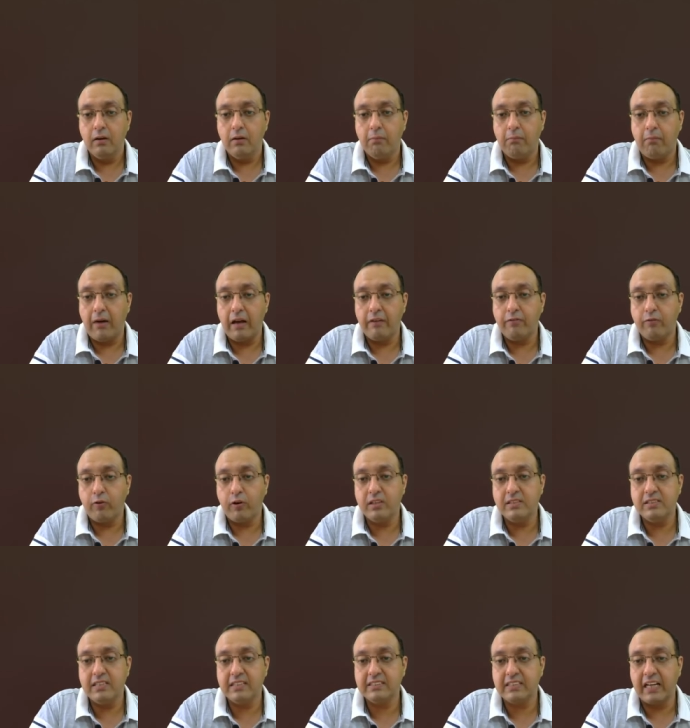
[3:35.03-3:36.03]
by
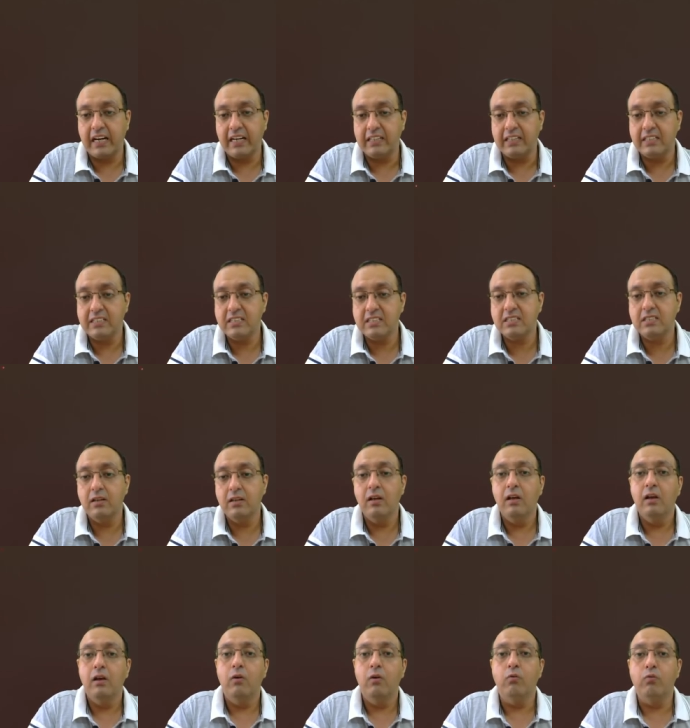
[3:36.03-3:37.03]
forensic scientists
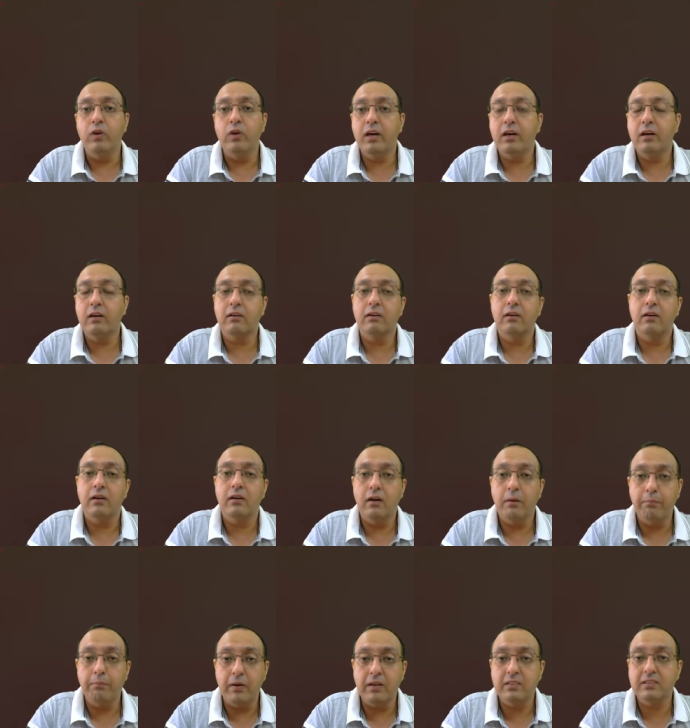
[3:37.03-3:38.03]
where
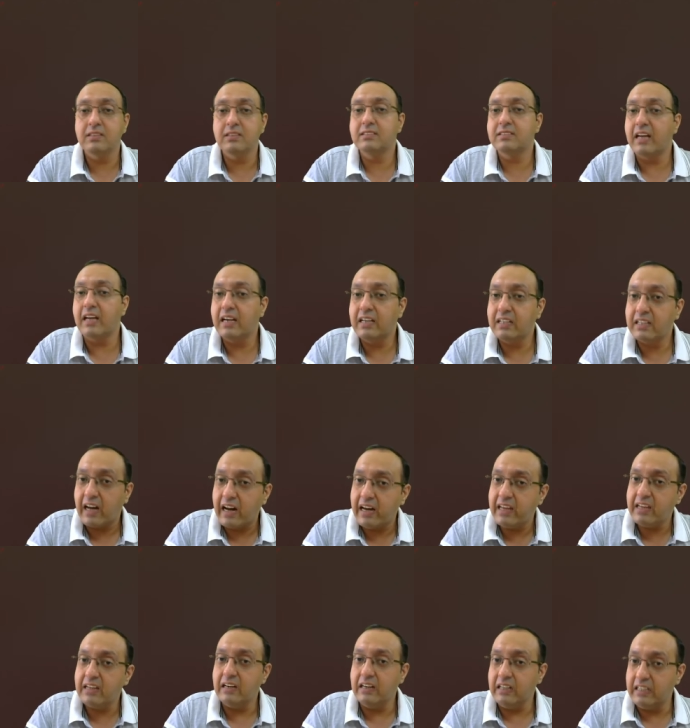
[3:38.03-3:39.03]
a person's
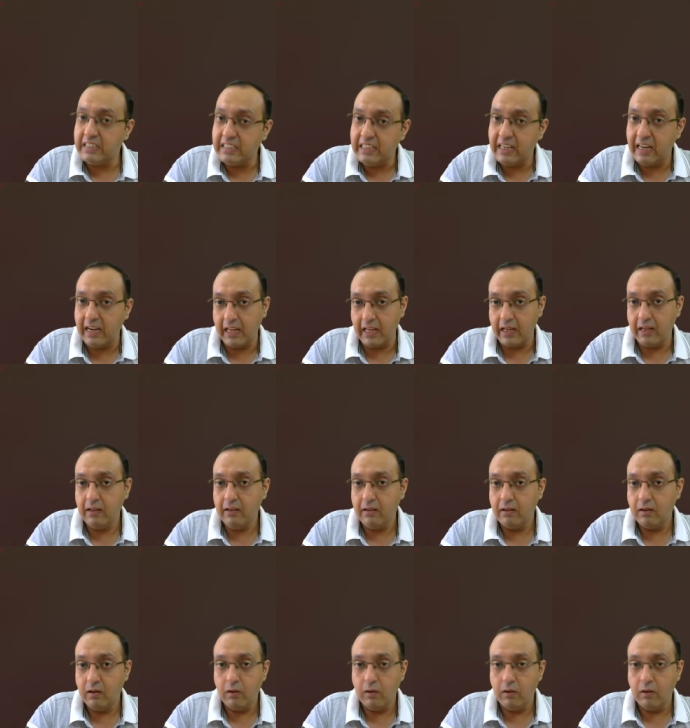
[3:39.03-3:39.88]
entire DNA